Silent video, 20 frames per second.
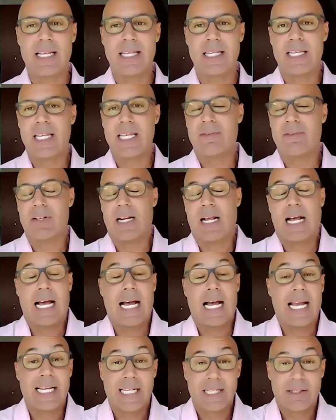Even
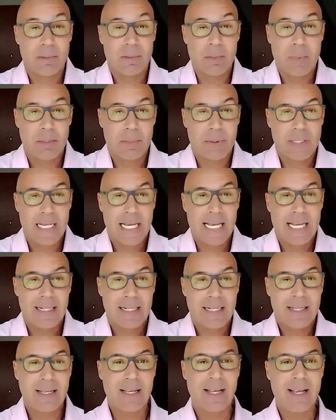I can remember that.